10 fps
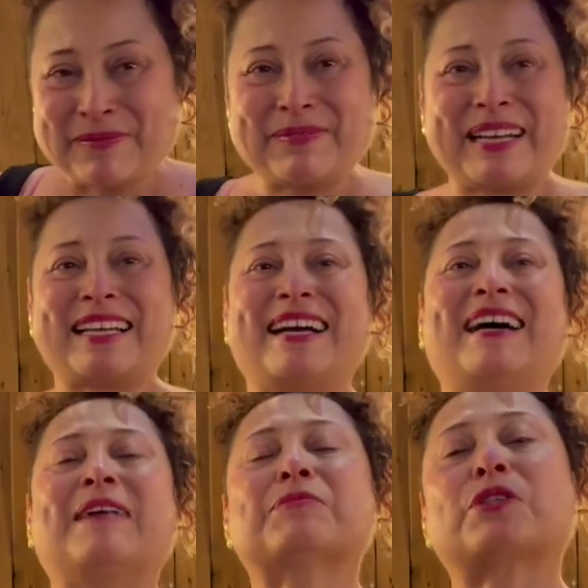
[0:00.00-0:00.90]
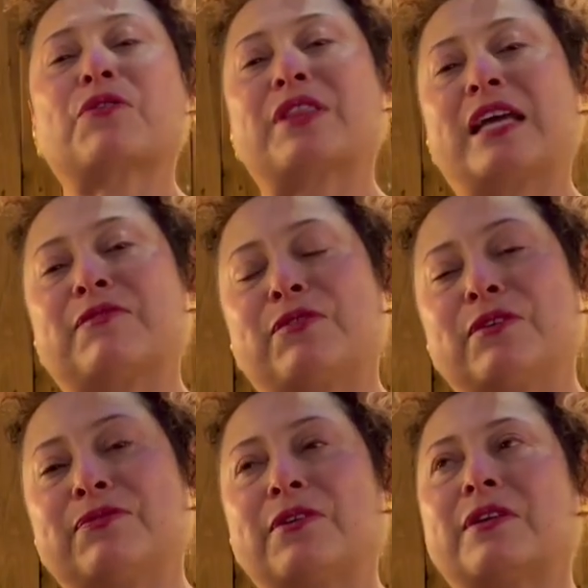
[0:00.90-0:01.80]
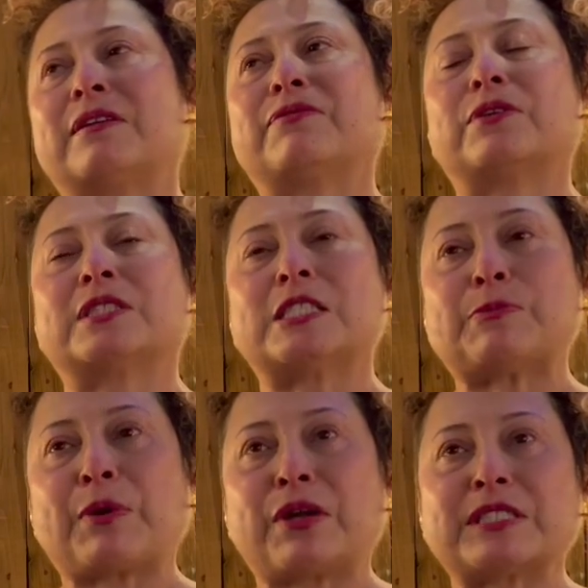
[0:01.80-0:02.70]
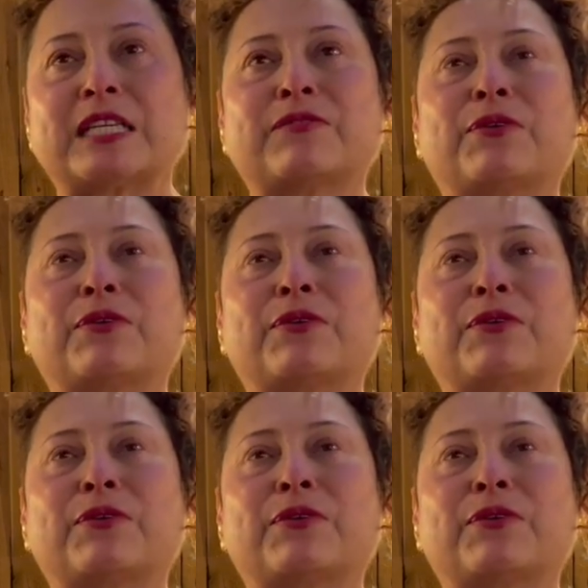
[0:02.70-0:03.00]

but I'm so thankful for this project,